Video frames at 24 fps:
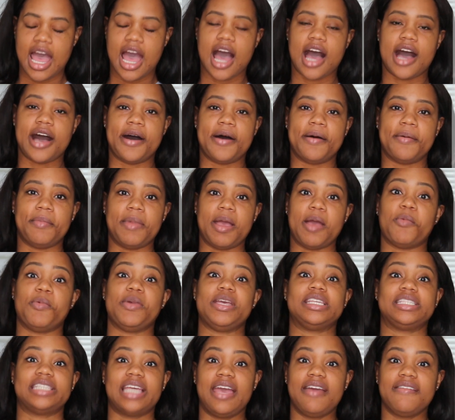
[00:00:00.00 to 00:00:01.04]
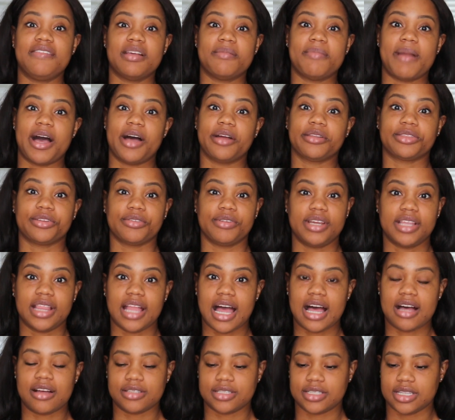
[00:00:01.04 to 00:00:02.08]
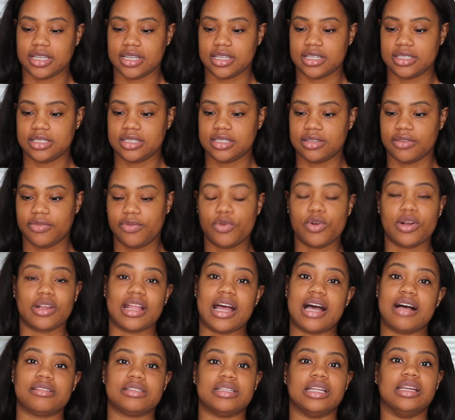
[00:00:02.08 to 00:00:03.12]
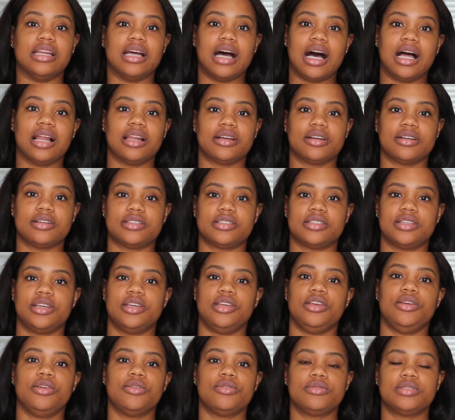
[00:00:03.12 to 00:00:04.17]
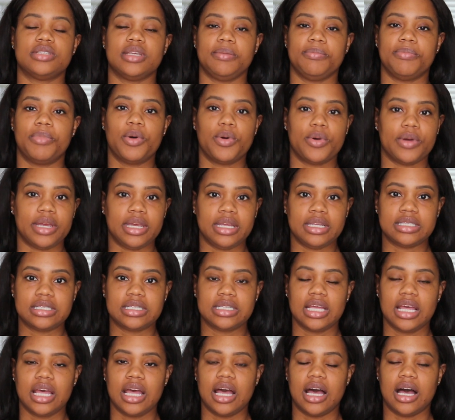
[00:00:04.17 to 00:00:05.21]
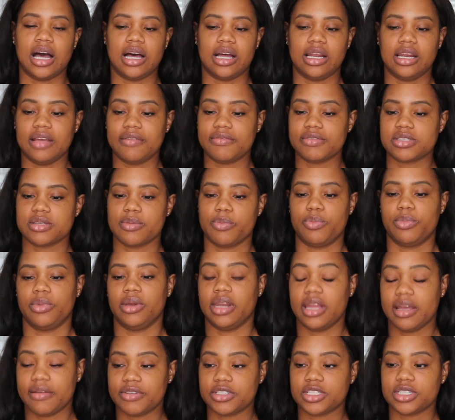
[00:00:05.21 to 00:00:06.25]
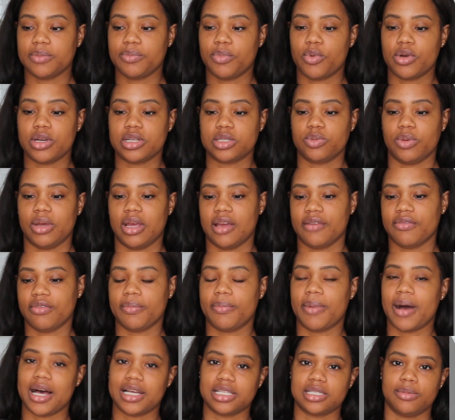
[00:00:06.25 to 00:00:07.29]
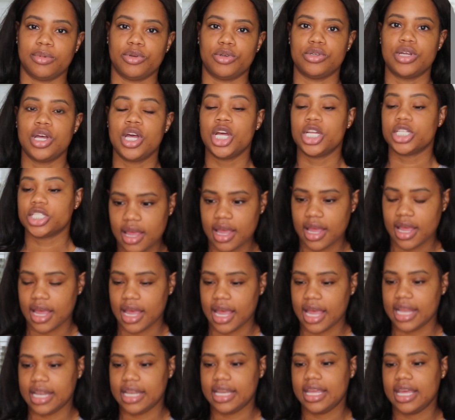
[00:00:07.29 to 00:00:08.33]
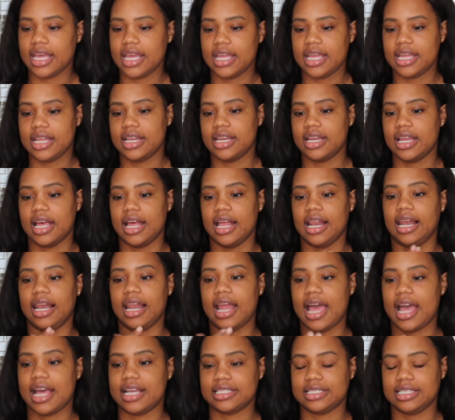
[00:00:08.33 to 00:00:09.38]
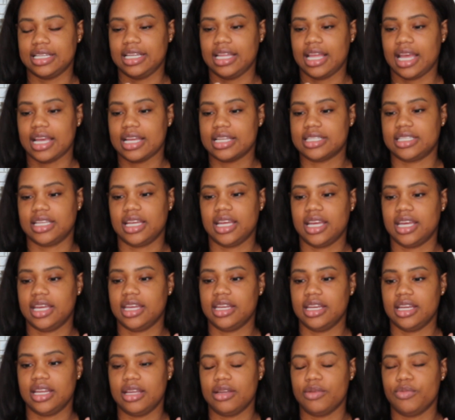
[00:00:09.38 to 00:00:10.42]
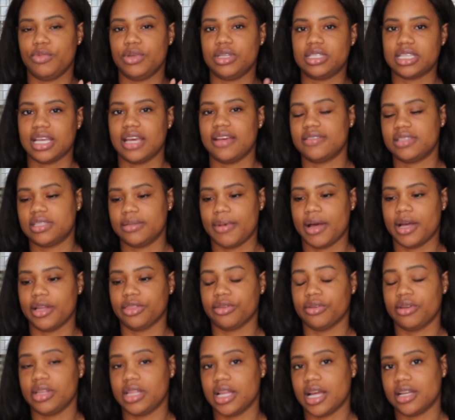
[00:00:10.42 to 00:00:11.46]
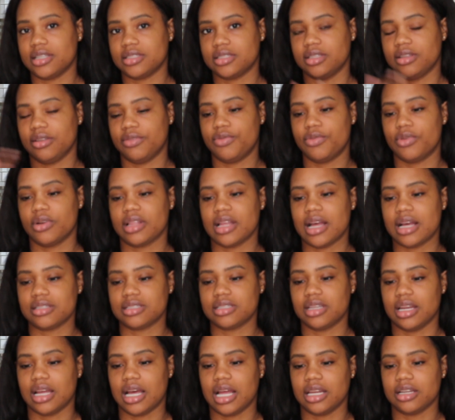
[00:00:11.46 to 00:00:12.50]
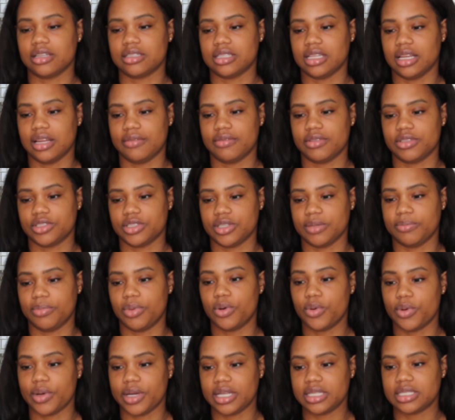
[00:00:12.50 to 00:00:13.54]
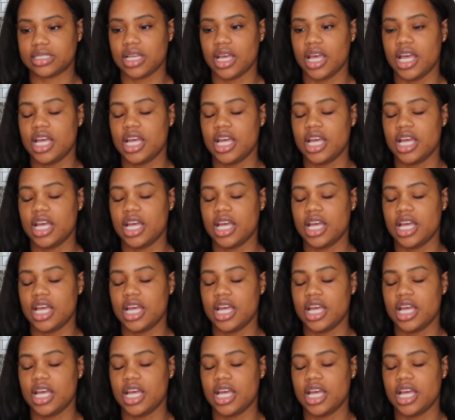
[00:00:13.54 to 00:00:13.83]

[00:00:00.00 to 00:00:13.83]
And we saved about $3,000 to $4,000 using points, leveraging points wherever possible. And then lastly, like I said, we saved about $3,000 to $4,000 leveraging points.